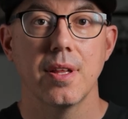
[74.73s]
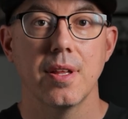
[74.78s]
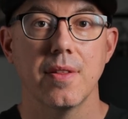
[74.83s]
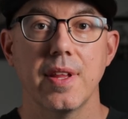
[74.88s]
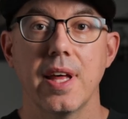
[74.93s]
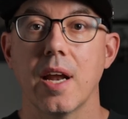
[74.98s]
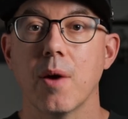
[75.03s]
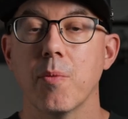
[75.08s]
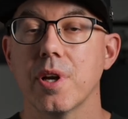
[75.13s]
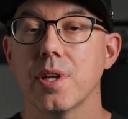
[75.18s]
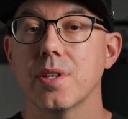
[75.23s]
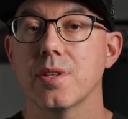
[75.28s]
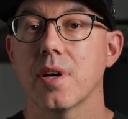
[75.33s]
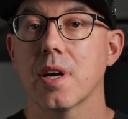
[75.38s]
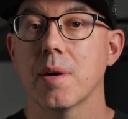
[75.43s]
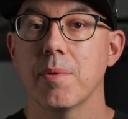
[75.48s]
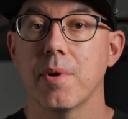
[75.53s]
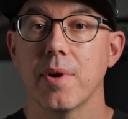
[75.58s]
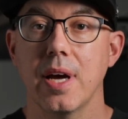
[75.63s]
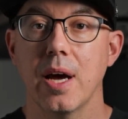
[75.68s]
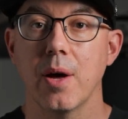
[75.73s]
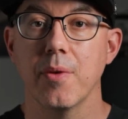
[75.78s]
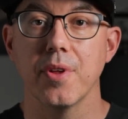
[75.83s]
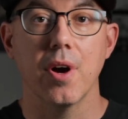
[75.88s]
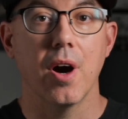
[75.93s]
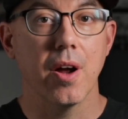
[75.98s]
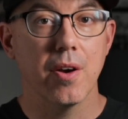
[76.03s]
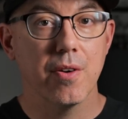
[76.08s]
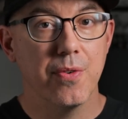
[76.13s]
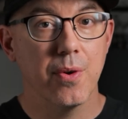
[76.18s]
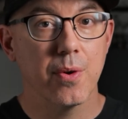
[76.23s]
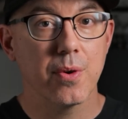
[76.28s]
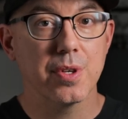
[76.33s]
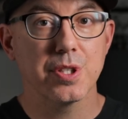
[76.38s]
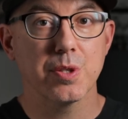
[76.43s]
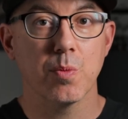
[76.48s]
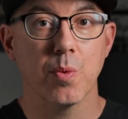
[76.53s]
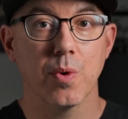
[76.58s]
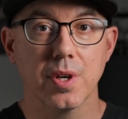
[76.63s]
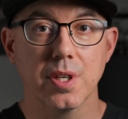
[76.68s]
Then I want to talk about how the
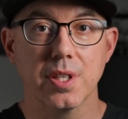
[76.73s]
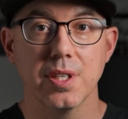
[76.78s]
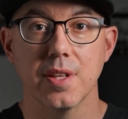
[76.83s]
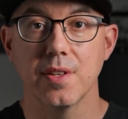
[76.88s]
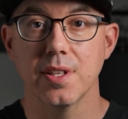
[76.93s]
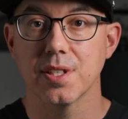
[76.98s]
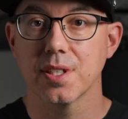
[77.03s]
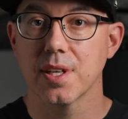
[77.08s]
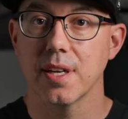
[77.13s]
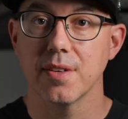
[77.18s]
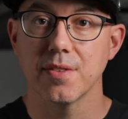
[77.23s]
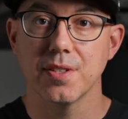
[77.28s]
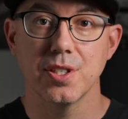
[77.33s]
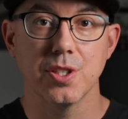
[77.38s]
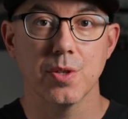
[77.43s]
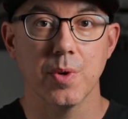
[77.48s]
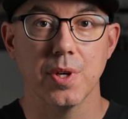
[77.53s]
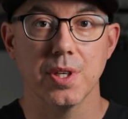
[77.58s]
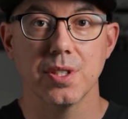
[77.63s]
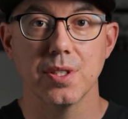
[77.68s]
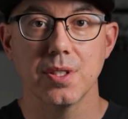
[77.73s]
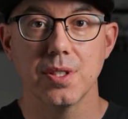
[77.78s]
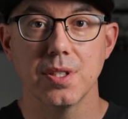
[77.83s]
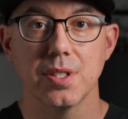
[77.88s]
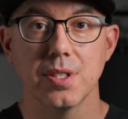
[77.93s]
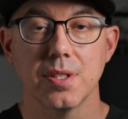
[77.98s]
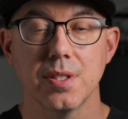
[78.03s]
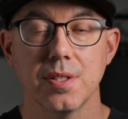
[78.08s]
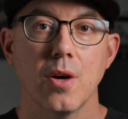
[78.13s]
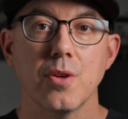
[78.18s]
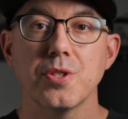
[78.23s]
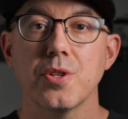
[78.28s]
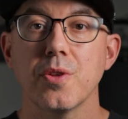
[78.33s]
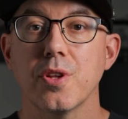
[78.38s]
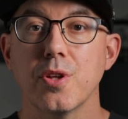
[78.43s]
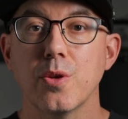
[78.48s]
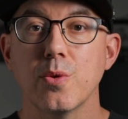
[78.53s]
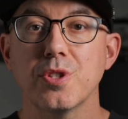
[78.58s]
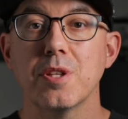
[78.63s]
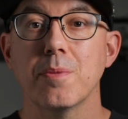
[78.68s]
autofocus worked in these kind of situations. Also,
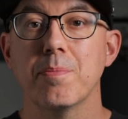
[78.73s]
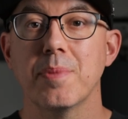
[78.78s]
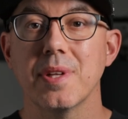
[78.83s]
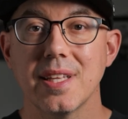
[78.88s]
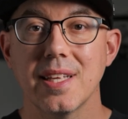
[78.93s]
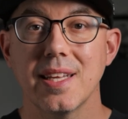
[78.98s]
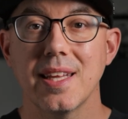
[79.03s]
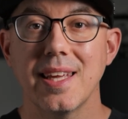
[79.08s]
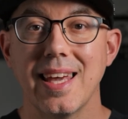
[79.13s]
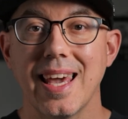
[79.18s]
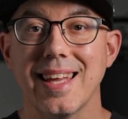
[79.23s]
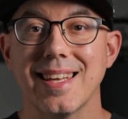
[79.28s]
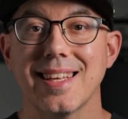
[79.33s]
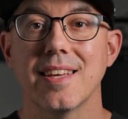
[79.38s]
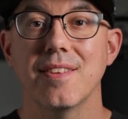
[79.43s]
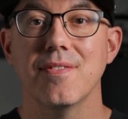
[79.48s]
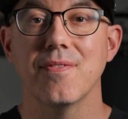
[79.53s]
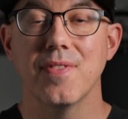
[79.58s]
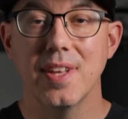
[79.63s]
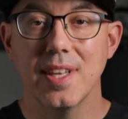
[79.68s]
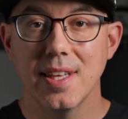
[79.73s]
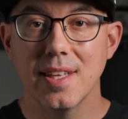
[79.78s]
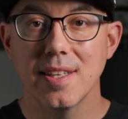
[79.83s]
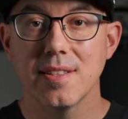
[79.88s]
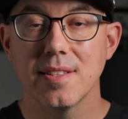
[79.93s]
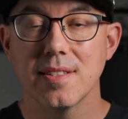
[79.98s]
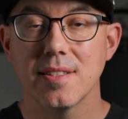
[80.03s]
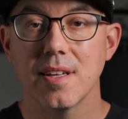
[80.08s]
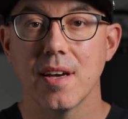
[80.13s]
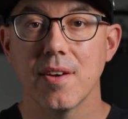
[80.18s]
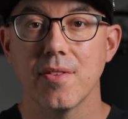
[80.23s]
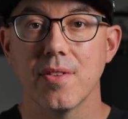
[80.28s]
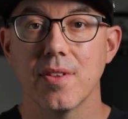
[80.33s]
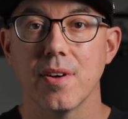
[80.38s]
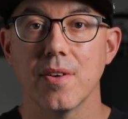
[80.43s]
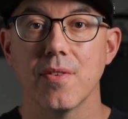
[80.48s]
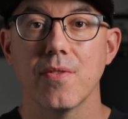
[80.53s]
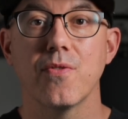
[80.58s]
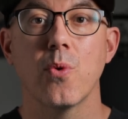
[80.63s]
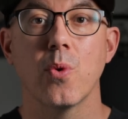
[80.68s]
the usability and convenience of
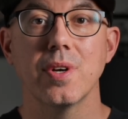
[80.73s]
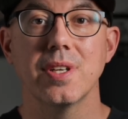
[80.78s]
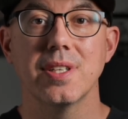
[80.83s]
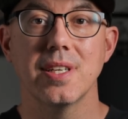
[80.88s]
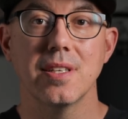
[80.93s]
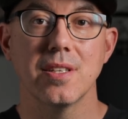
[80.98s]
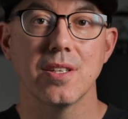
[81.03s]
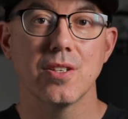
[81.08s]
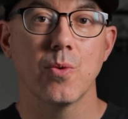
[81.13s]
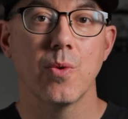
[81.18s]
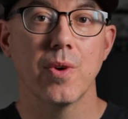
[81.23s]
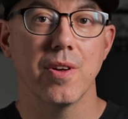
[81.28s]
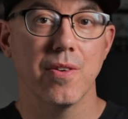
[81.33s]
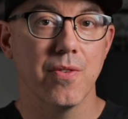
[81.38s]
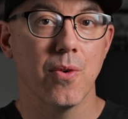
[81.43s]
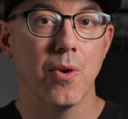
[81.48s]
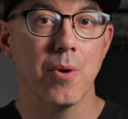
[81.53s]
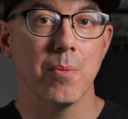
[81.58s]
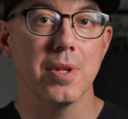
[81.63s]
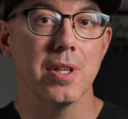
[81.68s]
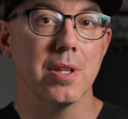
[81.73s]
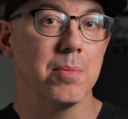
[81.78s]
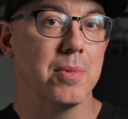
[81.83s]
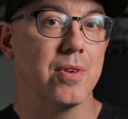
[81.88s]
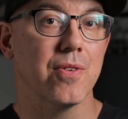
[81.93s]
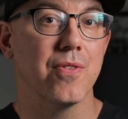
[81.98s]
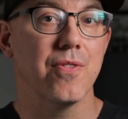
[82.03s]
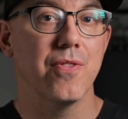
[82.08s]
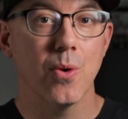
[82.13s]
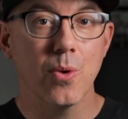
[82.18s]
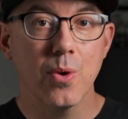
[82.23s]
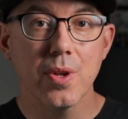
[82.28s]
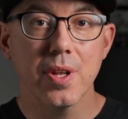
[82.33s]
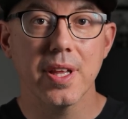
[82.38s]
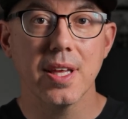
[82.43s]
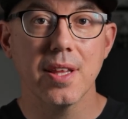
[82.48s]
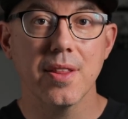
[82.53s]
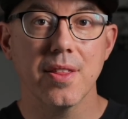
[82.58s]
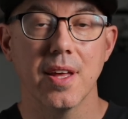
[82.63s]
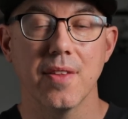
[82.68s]
the 14 to 24 millimeter focal
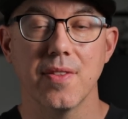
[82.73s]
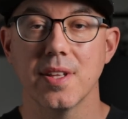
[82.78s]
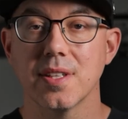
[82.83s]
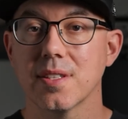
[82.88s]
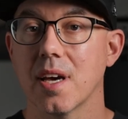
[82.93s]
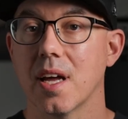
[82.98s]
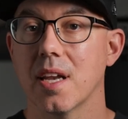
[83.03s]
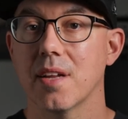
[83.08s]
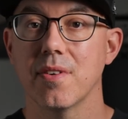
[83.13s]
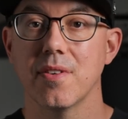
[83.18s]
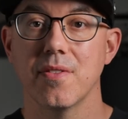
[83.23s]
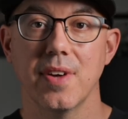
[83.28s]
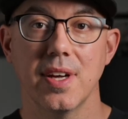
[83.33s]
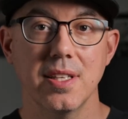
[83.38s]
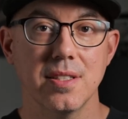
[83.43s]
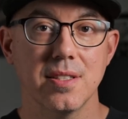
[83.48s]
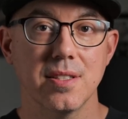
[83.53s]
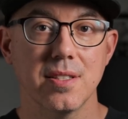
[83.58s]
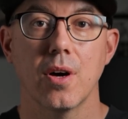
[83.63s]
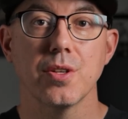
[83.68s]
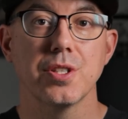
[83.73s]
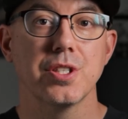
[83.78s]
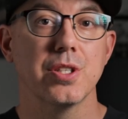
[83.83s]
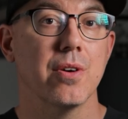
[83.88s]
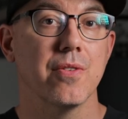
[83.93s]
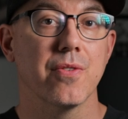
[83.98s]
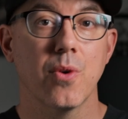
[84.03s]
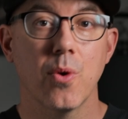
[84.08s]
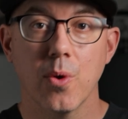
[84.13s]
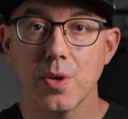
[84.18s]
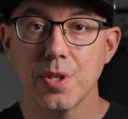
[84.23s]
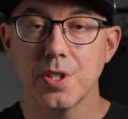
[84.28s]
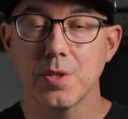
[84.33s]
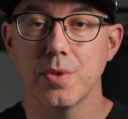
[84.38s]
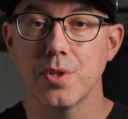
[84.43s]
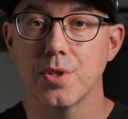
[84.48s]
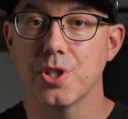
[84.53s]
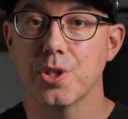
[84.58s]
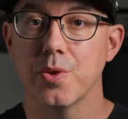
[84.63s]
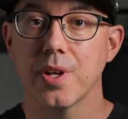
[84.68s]
length at these kind of events. Also, of course, when
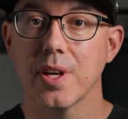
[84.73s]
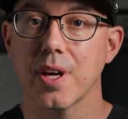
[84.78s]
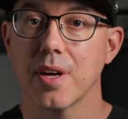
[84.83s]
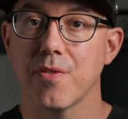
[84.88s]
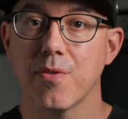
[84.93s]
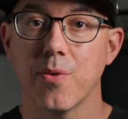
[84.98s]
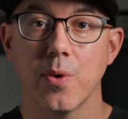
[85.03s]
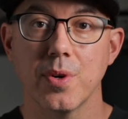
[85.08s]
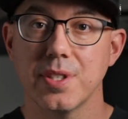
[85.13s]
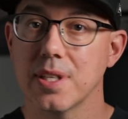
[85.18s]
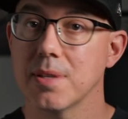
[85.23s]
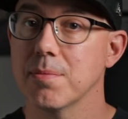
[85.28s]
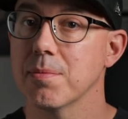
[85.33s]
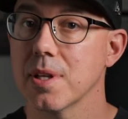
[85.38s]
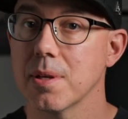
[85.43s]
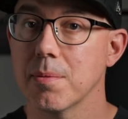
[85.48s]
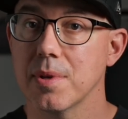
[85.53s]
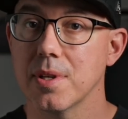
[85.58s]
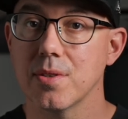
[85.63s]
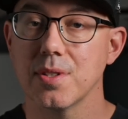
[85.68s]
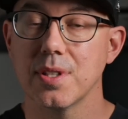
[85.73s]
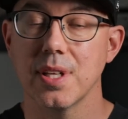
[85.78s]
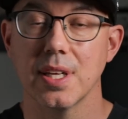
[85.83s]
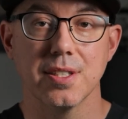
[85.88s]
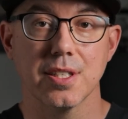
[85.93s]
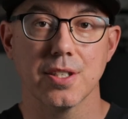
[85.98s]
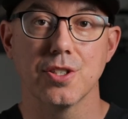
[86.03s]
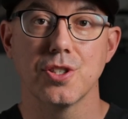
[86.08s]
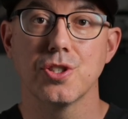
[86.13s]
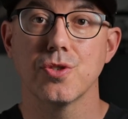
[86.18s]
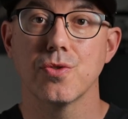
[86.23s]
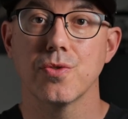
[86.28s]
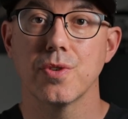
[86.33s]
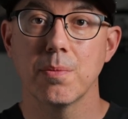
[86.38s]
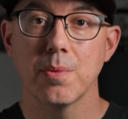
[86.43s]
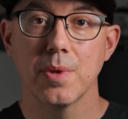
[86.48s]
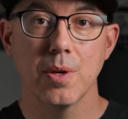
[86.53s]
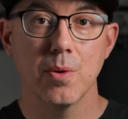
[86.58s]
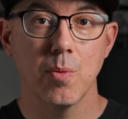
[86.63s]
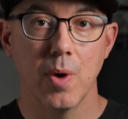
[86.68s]
you're shooting at 14 millimeters, that's
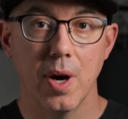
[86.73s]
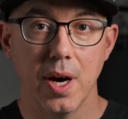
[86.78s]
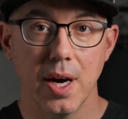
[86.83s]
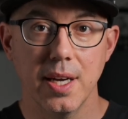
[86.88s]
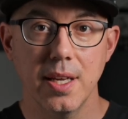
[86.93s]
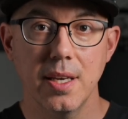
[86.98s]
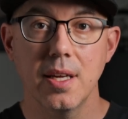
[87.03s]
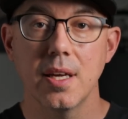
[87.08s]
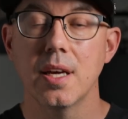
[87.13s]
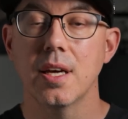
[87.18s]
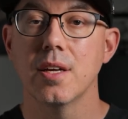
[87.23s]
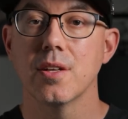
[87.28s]
extremely wide.